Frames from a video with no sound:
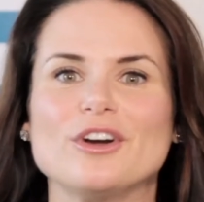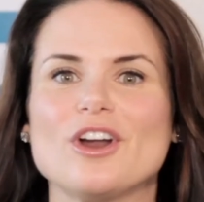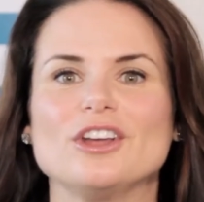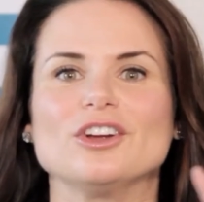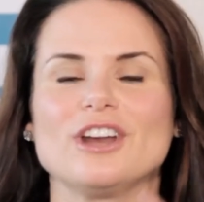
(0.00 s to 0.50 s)
or
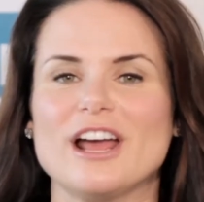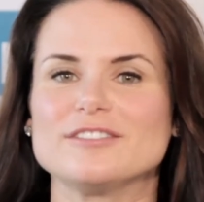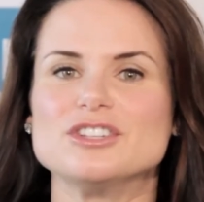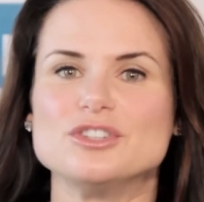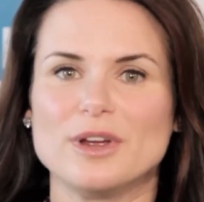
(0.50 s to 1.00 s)
not you're going to have
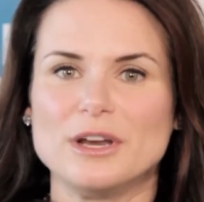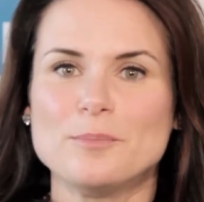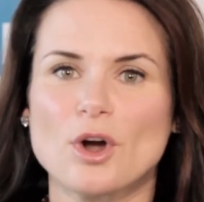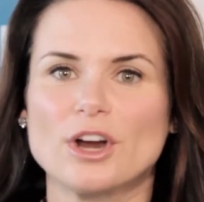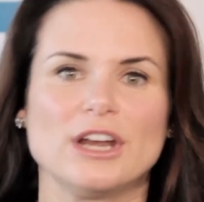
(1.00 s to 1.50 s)
to do any
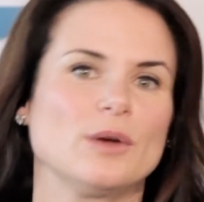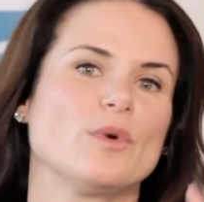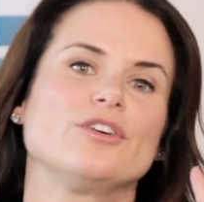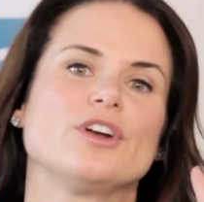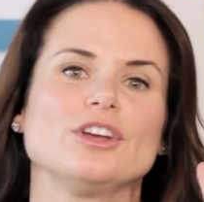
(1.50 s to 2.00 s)
marketing,
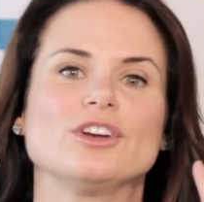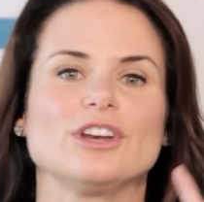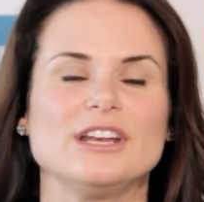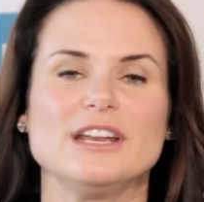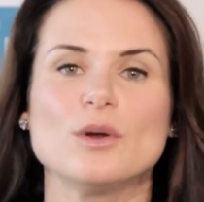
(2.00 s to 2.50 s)
whether or not you're
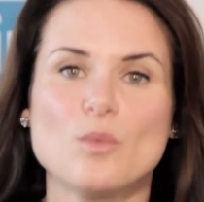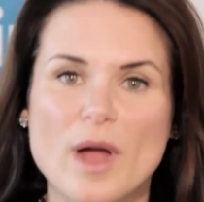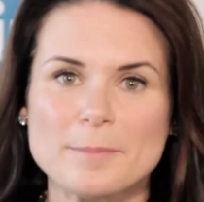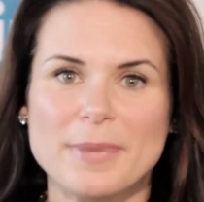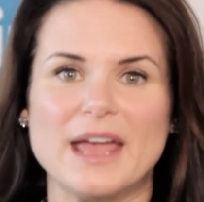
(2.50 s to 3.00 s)
going to need a
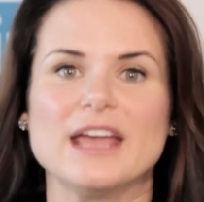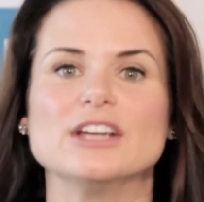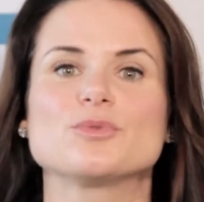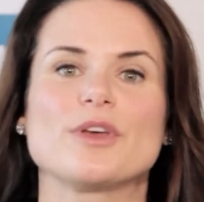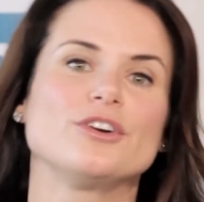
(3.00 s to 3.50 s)
web
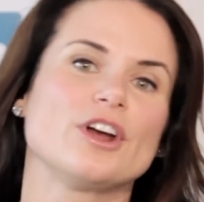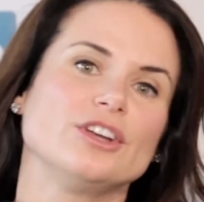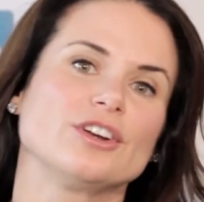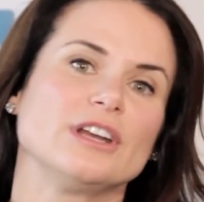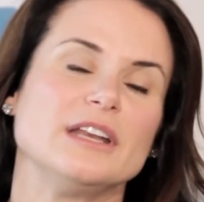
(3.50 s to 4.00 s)
page, whether or not
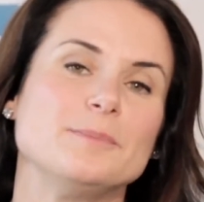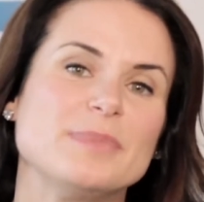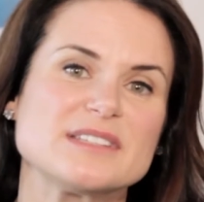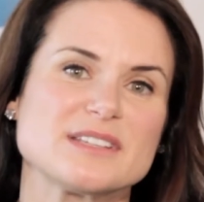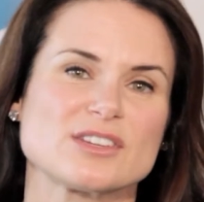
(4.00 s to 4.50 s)
you're going to need
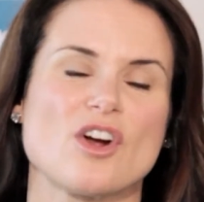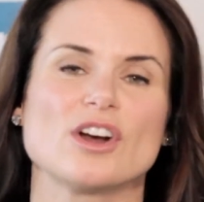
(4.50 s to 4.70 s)
business cards.